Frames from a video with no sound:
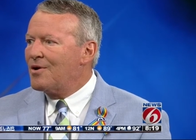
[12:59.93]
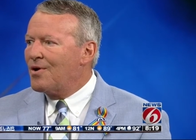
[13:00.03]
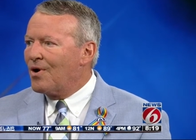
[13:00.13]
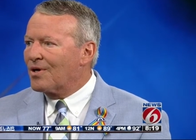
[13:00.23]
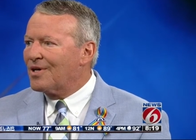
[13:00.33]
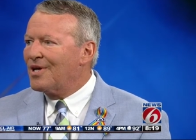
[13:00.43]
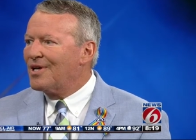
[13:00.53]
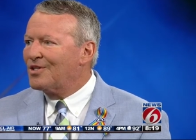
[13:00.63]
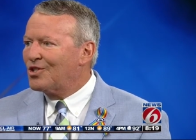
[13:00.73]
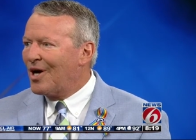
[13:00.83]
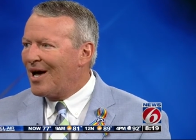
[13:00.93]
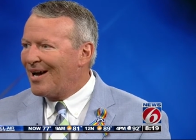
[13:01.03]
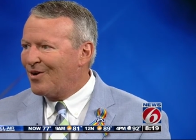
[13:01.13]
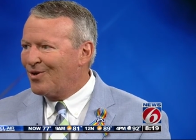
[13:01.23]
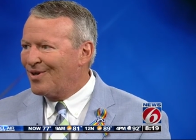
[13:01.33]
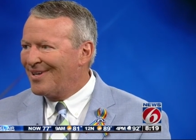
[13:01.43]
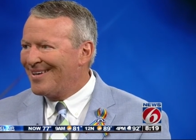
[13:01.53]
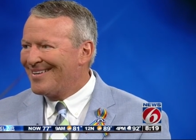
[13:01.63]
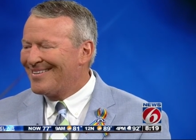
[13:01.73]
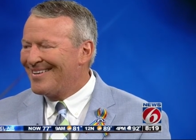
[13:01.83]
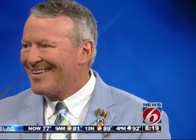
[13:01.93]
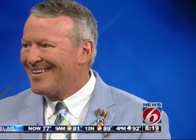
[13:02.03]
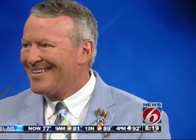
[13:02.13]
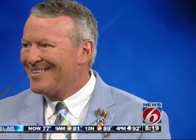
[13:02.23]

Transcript: dogged tired at the end